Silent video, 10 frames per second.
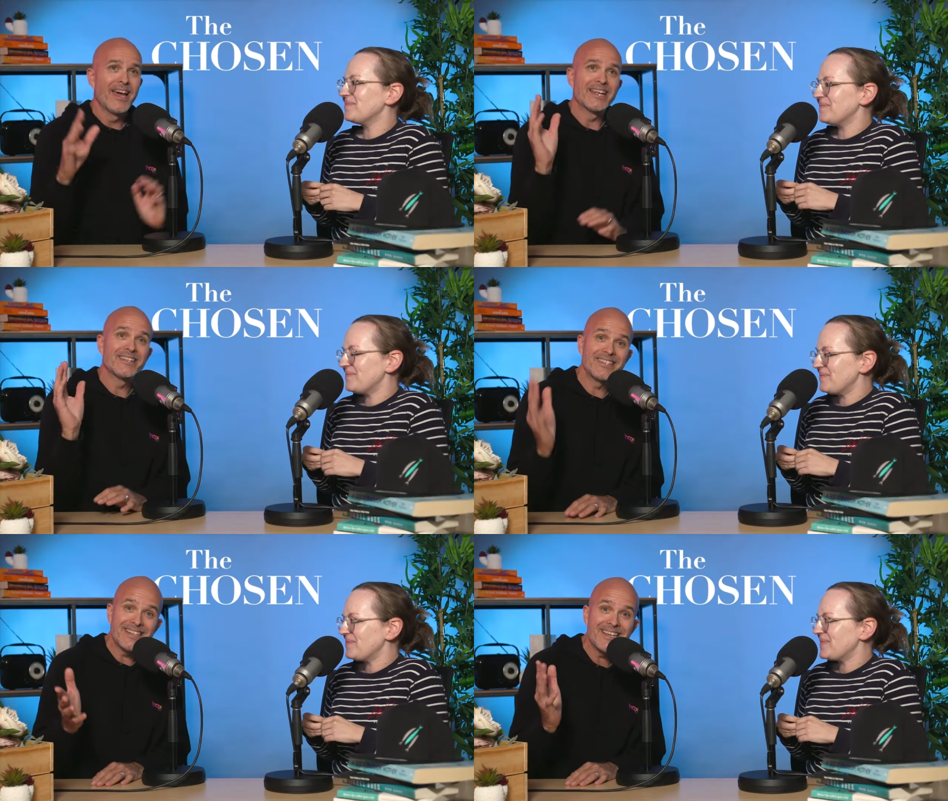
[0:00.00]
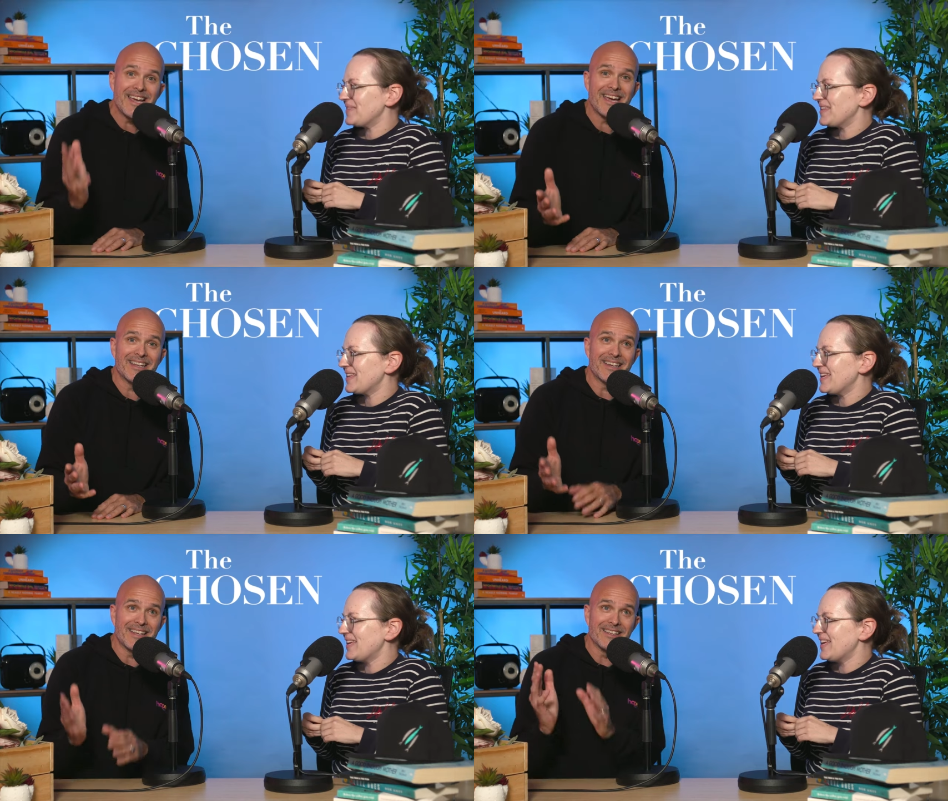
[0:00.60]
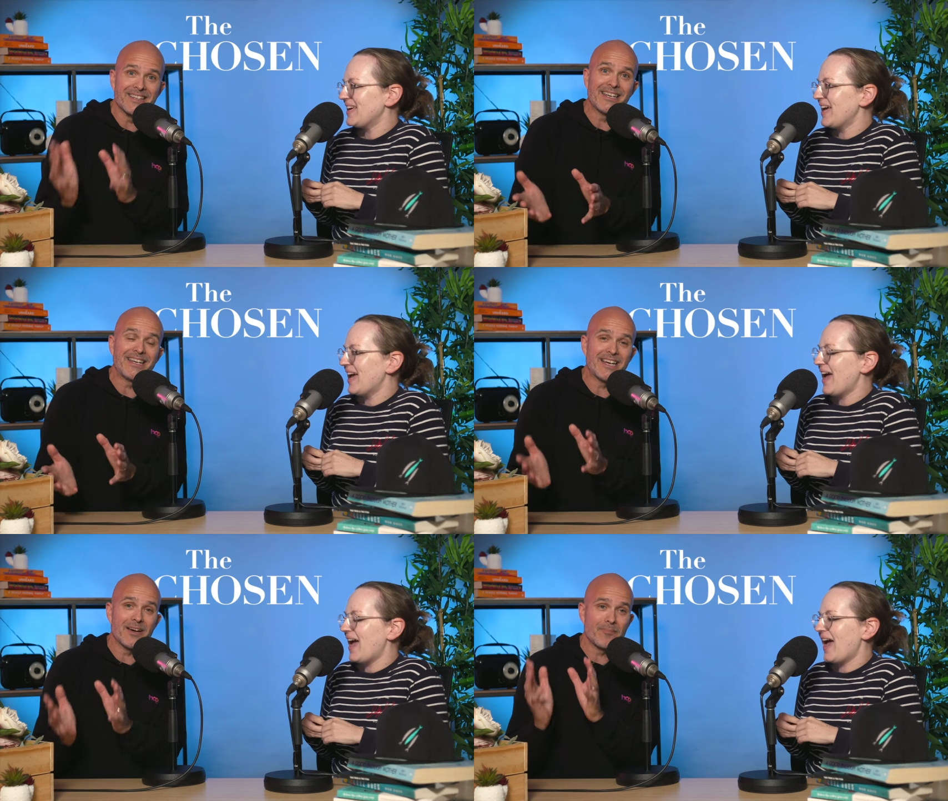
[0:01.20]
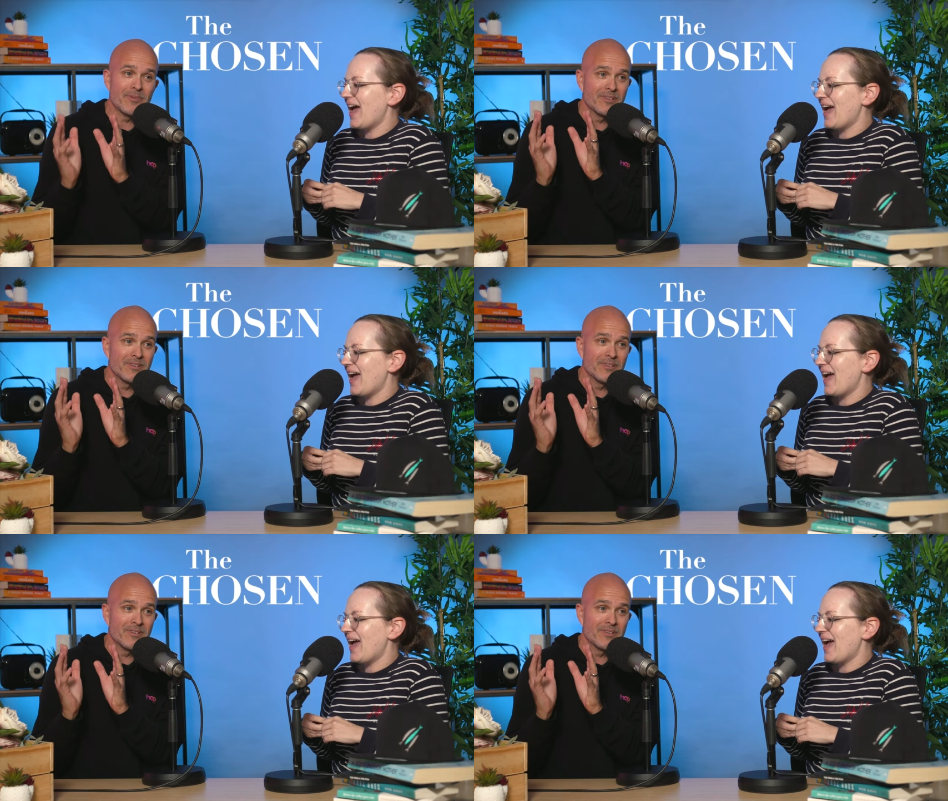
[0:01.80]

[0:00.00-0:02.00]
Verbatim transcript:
Speaker 1: mm. and you did again in the lead up